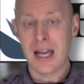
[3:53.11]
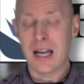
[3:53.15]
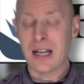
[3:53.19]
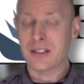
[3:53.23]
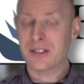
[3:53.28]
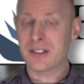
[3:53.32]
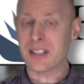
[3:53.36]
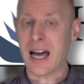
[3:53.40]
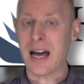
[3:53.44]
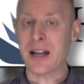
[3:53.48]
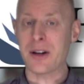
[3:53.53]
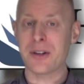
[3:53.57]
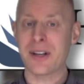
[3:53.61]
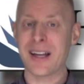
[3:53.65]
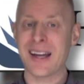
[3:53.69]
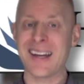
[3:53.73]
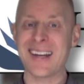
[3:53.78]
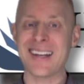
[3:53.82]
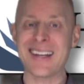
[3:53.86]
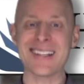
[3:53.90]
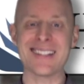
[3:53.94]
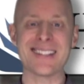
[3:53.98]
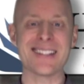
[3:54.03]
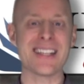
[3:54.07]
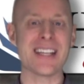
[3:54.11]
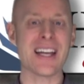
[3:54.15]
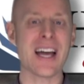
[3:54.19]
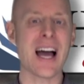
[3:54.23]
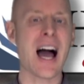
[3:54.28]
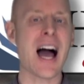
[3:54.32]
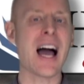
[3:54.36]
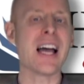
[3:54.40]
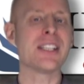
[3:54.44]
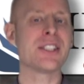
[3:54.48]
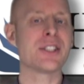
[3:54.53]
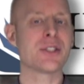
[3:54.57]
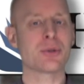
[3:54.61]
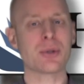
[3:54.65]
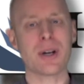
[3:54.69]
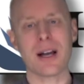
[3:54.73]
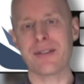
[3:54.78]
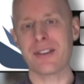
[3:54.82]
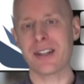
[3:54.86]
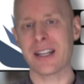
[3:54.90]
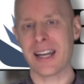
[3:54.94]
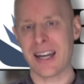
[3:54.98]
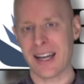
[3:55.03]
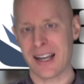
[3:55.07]
Saturday is the Ice
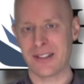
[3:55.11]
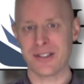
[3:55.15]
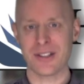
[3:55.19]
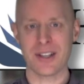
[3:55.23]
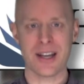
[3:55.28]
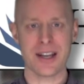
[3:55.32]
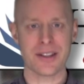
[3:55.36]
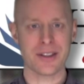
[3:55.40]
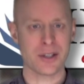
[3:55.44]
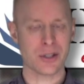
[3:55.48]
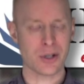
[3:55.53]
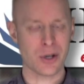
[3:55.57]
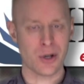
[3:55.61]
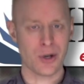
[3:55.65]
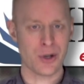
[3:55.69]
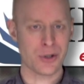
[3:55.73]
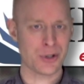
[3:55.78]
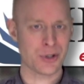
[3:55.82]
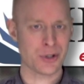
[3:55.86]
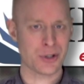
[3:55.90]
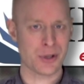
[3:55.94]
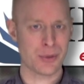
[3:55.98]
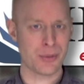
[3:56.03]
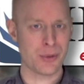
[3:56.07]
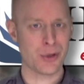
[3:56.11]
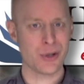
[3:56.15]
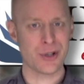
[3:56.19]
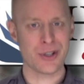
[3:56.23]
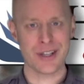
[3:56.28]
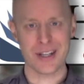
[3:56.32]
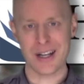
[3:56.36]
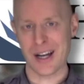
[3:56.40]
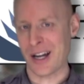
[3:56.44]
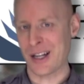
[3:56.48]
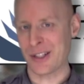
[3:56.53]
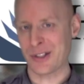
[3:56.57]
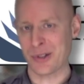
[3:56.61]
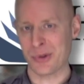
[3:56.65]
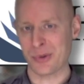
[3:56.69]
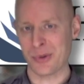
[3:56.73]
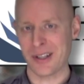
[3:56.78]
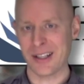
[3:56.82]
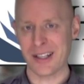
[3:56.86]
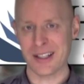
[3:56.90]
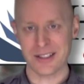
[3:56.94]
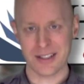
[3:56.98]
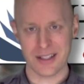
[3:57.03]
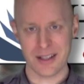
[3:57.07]
Stravaganza at the Collier Community Ice
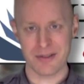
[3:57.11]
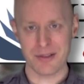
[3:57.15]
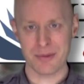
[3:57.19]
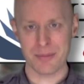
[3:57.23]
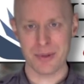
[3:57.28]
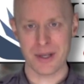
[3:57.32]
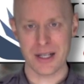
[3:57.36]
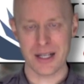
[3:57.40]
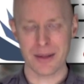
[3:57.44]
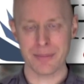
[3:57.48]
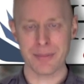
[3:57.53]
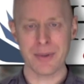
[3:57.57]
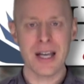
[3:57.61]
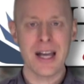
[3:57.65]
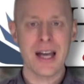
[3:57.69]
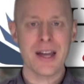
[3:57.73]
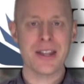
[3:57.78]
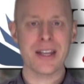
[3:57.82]
Arena at 7 p.m.